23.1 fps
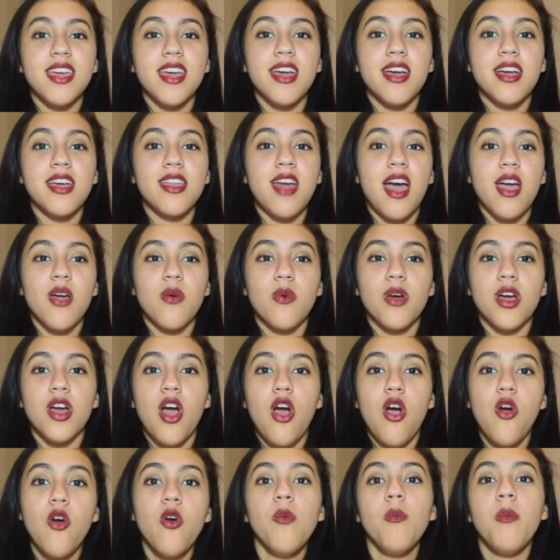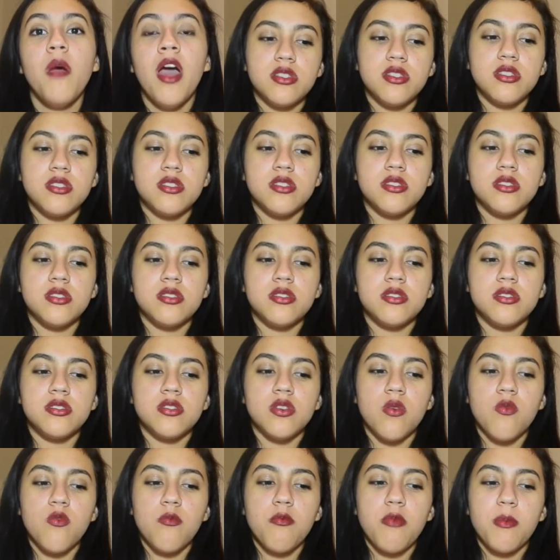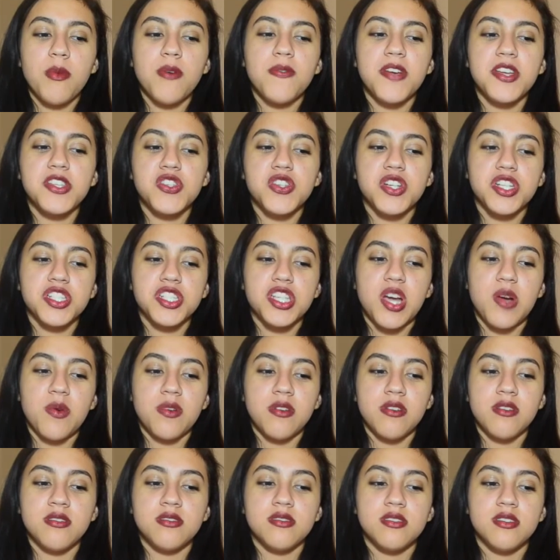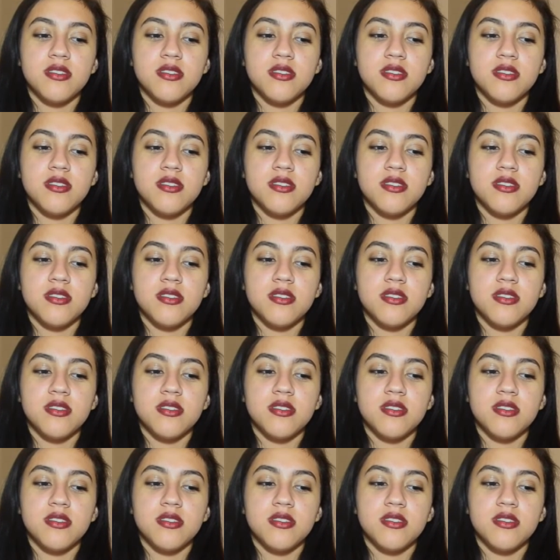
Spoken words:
and I went home. Don't remember if I took a shower.